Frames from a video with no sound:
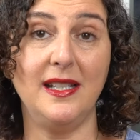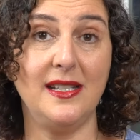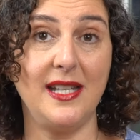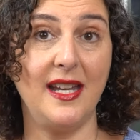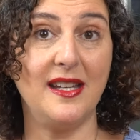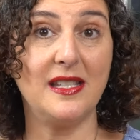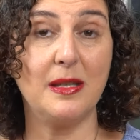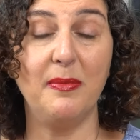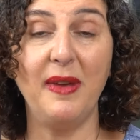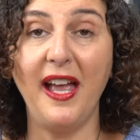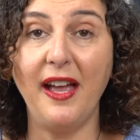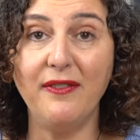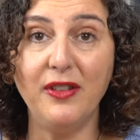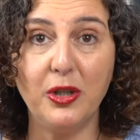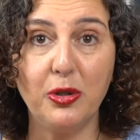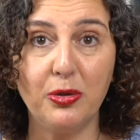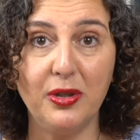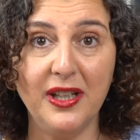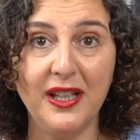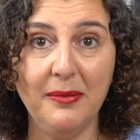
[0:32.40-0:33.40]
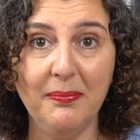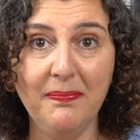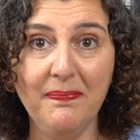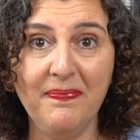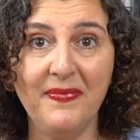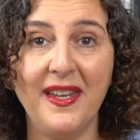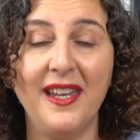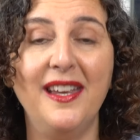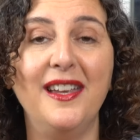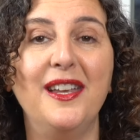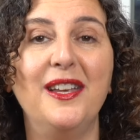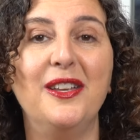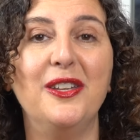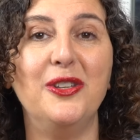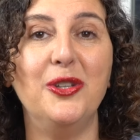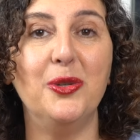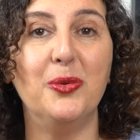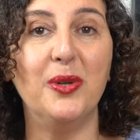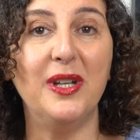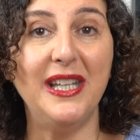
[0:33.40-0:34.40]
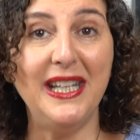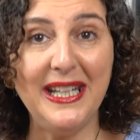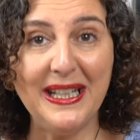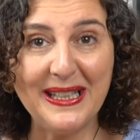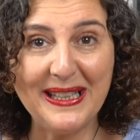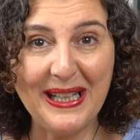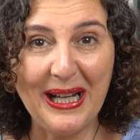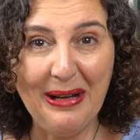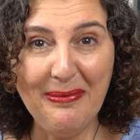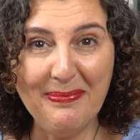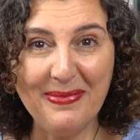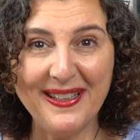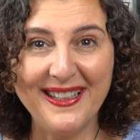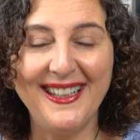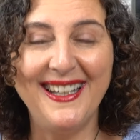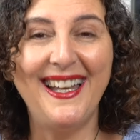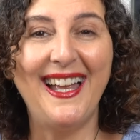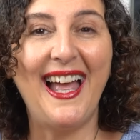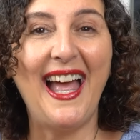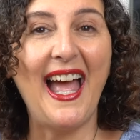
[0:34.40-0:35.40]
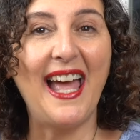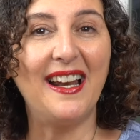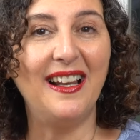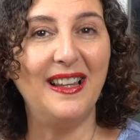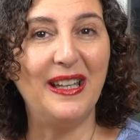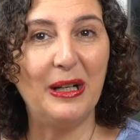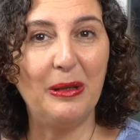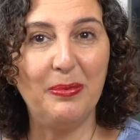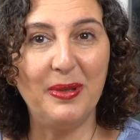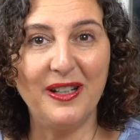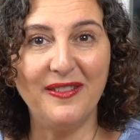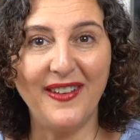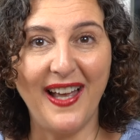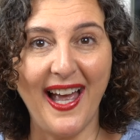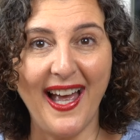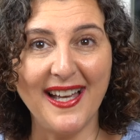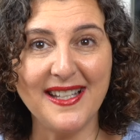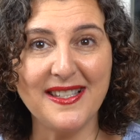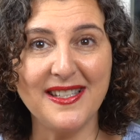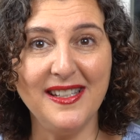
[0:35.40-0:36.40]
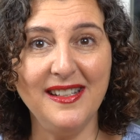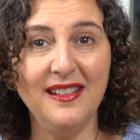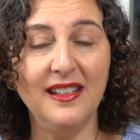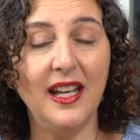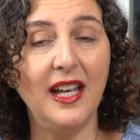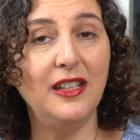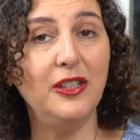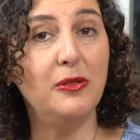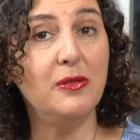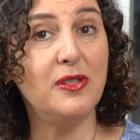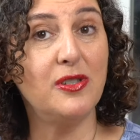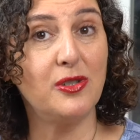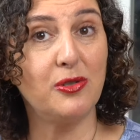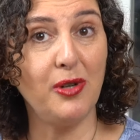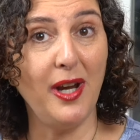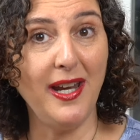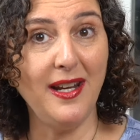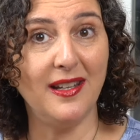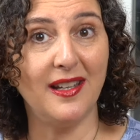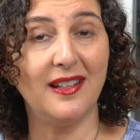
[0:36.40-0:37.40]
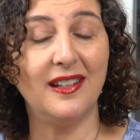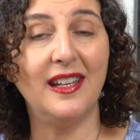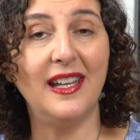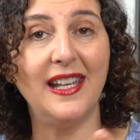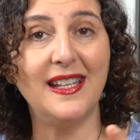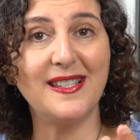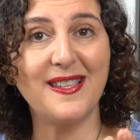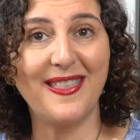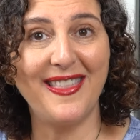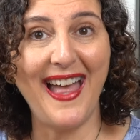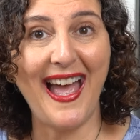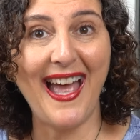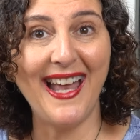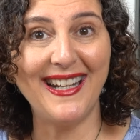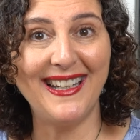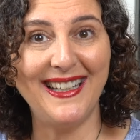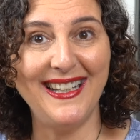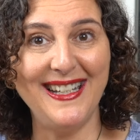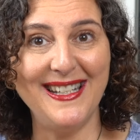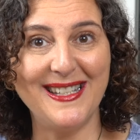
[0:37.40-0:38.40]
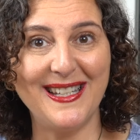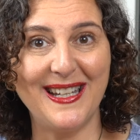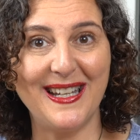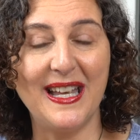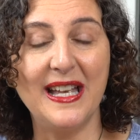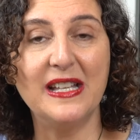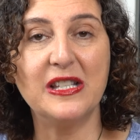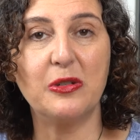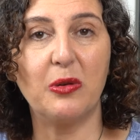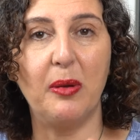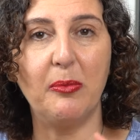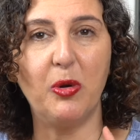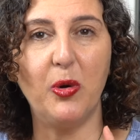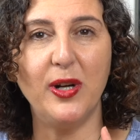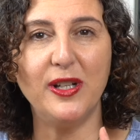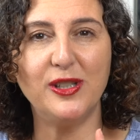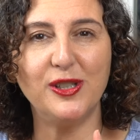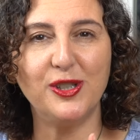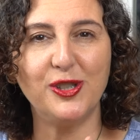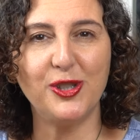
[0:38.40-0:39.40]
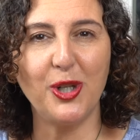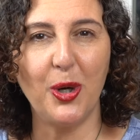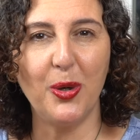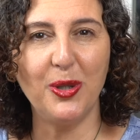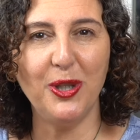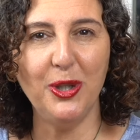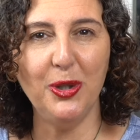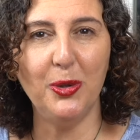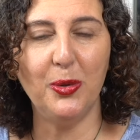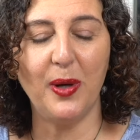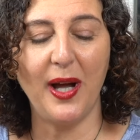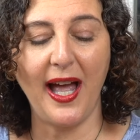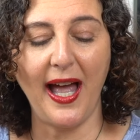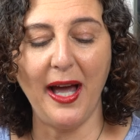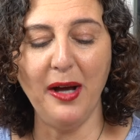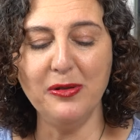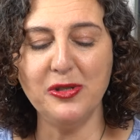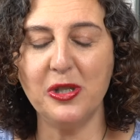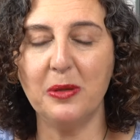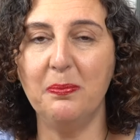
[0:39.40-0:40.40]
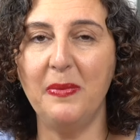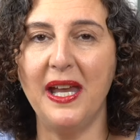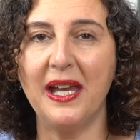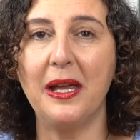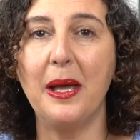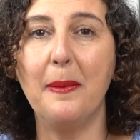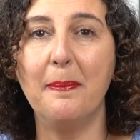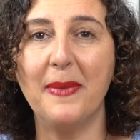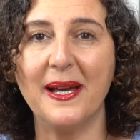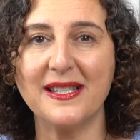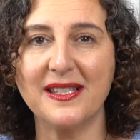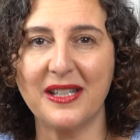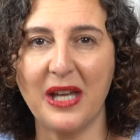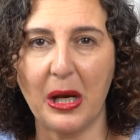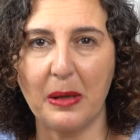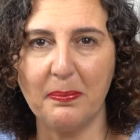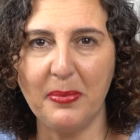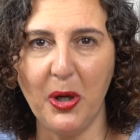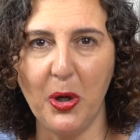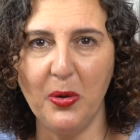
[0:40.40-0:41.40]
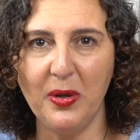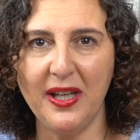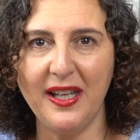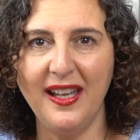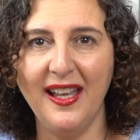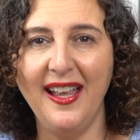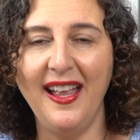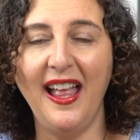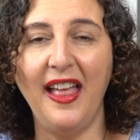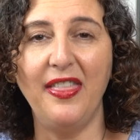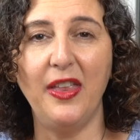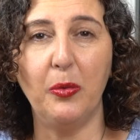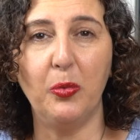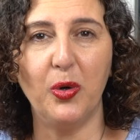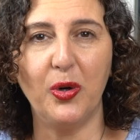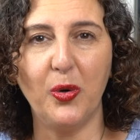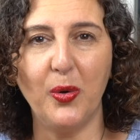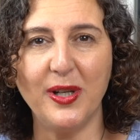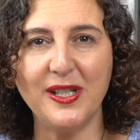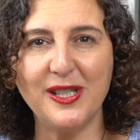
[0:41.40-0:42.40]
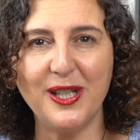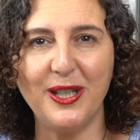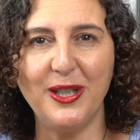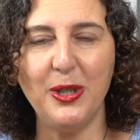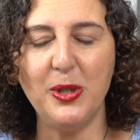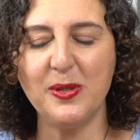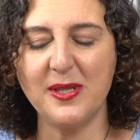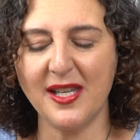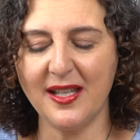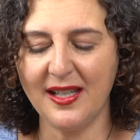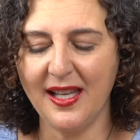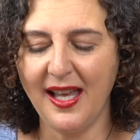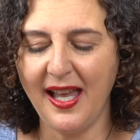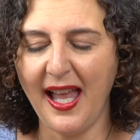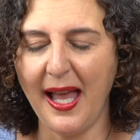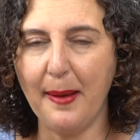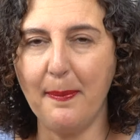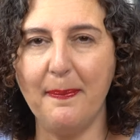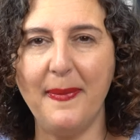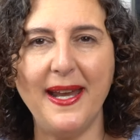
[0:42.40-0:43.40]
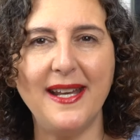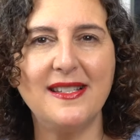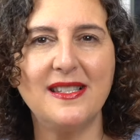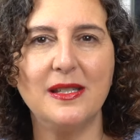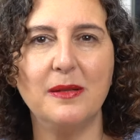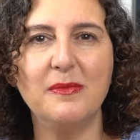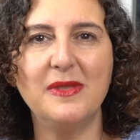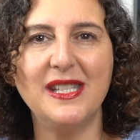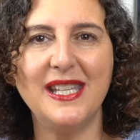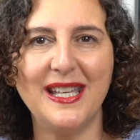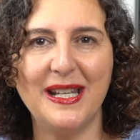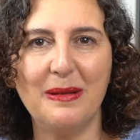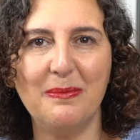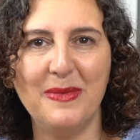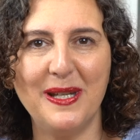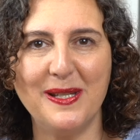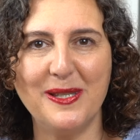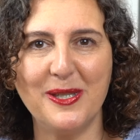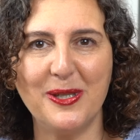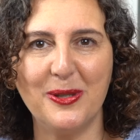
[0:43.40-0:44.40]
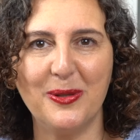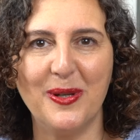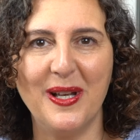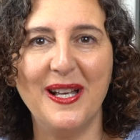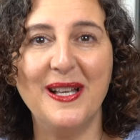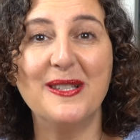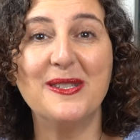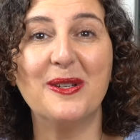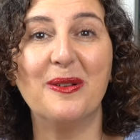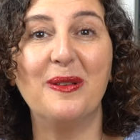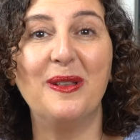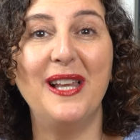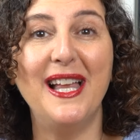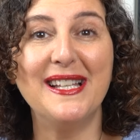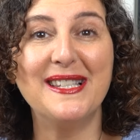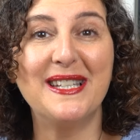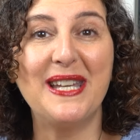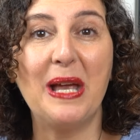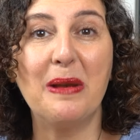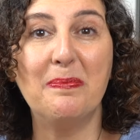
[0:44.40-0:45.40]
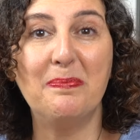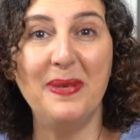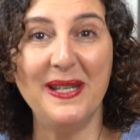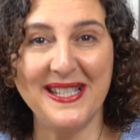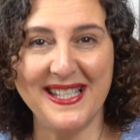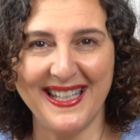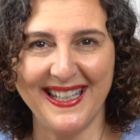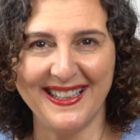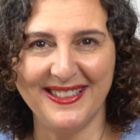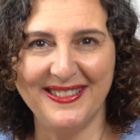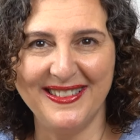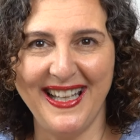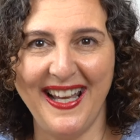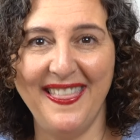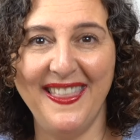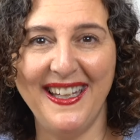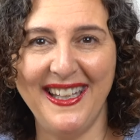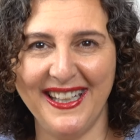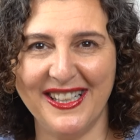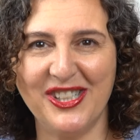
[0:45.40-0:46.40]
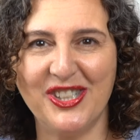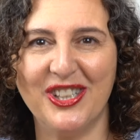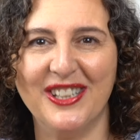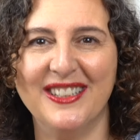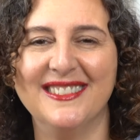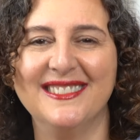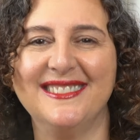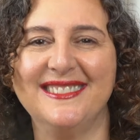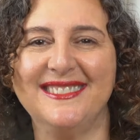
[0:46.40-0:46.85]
take some heavy cream, you heat it up, add a little bit of acid, and you strain it. It's that easy. So I'm going to show you how to make mascarpone, and then we're going to use it and make some tiramisu. So let's get busy in the kitchen.